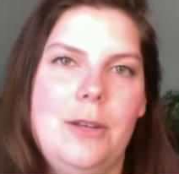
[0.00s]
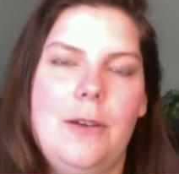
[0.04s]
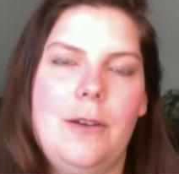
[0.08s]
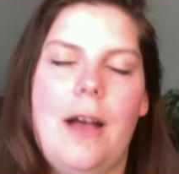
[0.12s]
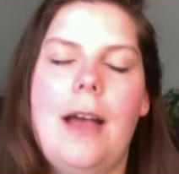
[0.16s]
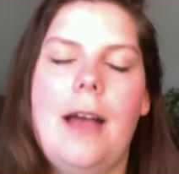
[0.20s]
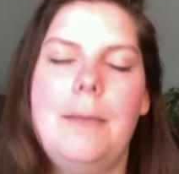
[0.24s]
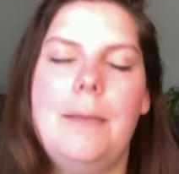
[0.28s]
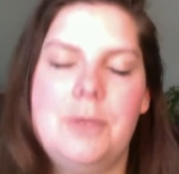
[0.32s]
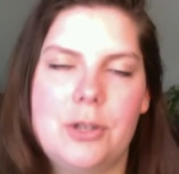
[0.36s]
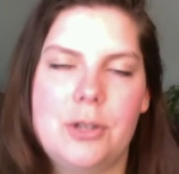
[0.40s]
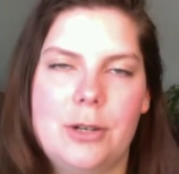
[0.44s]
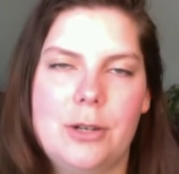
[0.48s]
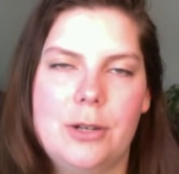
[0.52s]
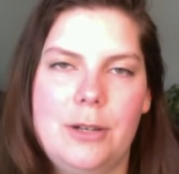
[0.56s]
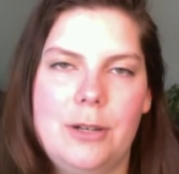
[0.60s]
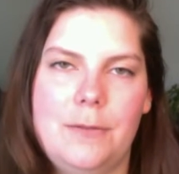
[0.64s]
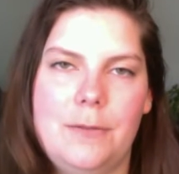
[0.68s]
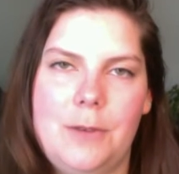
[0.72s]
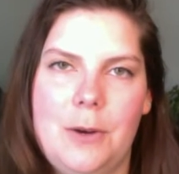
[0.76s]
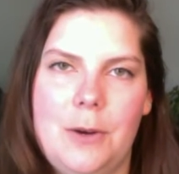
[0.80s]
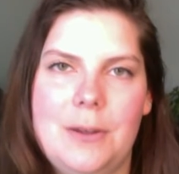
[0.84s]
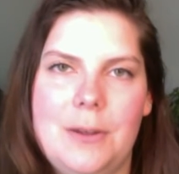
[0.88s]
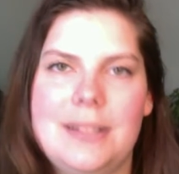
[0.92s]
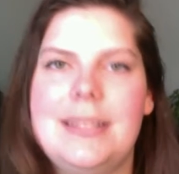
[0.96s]
I'm sure you've
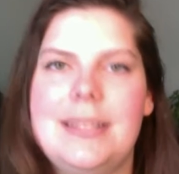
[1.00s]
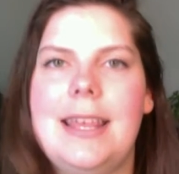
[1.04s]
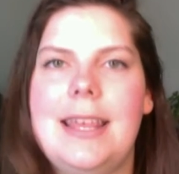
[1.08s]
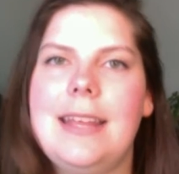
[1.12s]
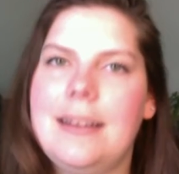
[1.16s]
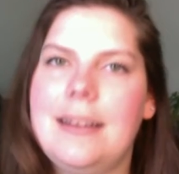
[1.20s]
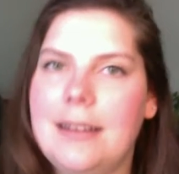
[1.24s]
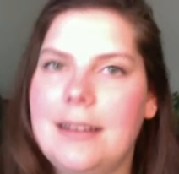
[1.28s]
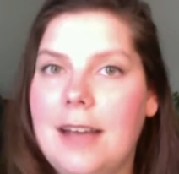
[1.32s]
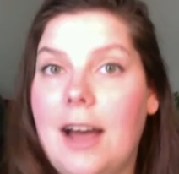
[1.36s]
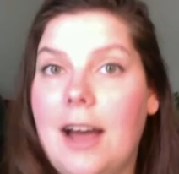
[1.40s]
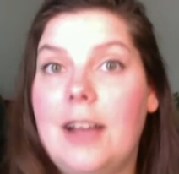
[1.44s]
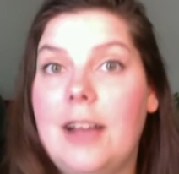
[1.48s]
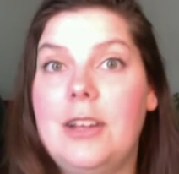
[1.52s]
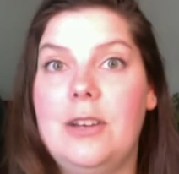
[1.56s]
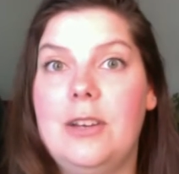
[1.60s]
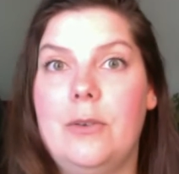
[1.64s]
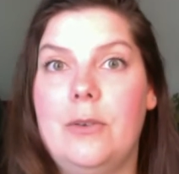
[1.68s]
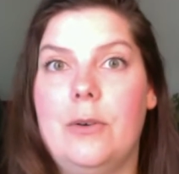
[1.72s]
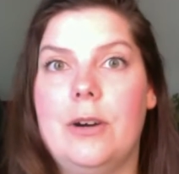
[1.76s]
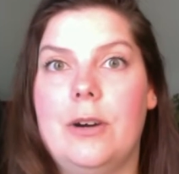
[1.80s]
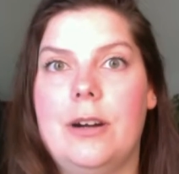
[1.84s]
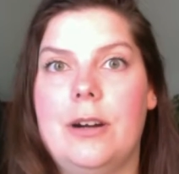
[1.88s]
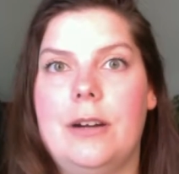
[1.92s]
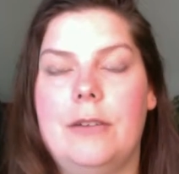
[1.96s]
noticed, they cut
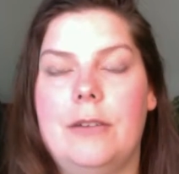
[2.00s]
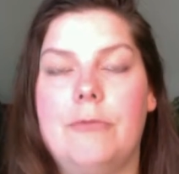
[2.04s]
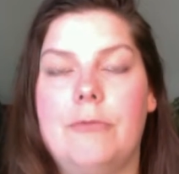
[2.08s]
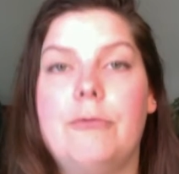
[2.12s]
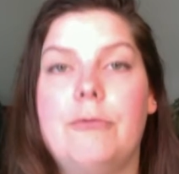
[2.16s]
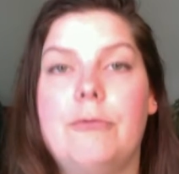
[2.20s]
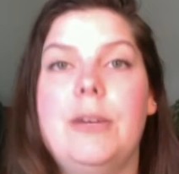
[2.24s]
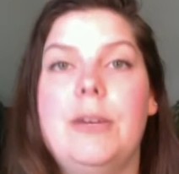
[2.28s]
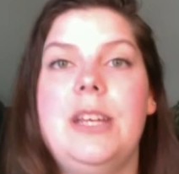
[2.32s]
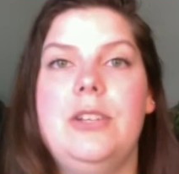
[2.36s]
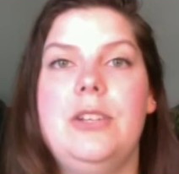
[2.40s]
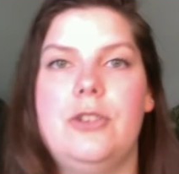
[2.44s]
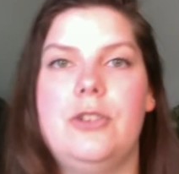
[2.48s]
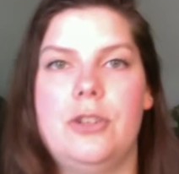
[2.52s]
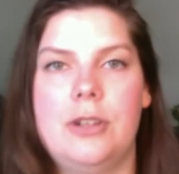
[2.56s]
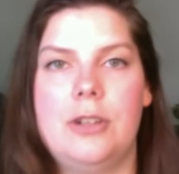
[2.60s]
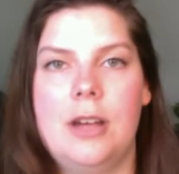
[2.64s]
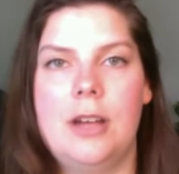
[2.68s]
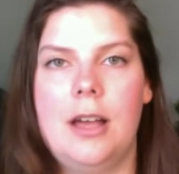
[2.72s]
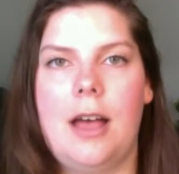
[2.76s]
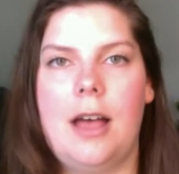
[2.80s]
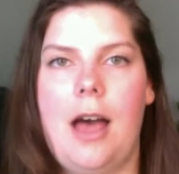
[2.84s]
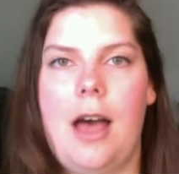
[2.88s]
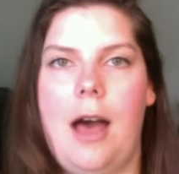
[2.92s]
your reach.